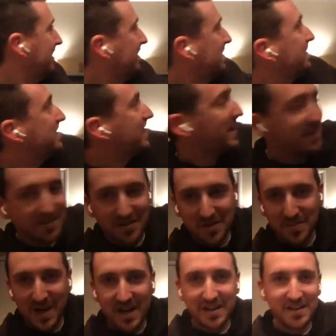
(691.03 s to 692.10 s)
the 10s are
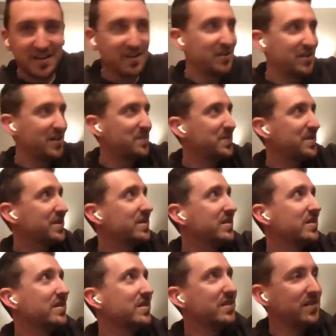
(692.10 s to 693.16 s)
back here up
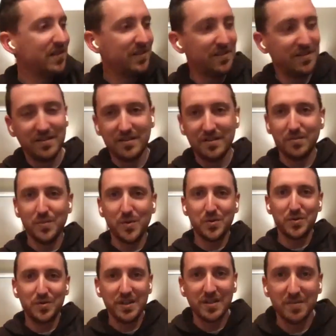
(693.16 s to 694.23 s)
to the most
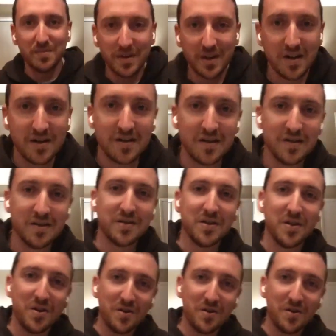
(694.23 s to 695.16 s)
recent pairs. So,